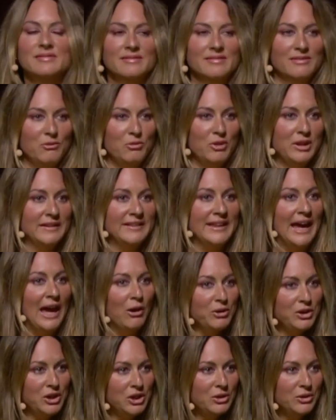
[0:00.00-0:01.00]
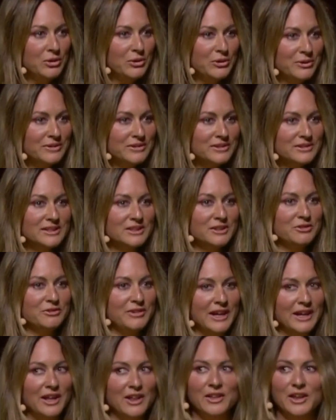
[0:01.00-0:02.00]
Will allow you to
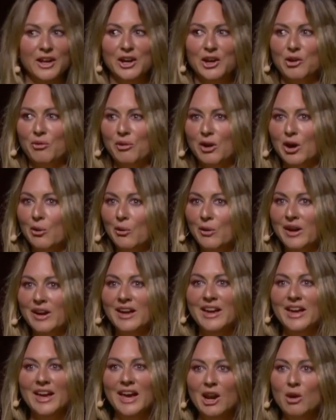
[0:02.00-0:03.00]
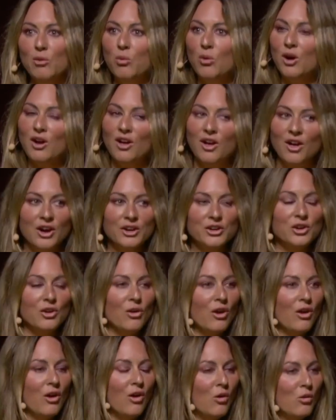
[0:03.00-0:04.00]
fail and grow and work on
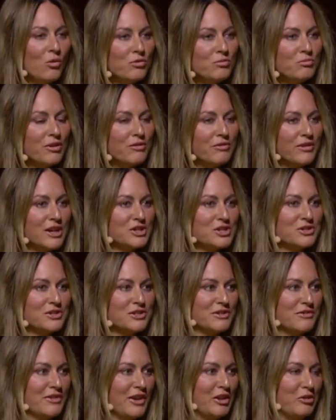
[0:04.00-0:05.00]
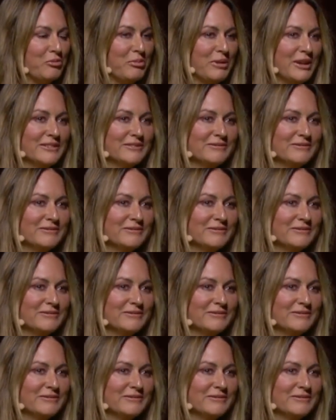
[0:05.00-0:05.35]
your own professional development.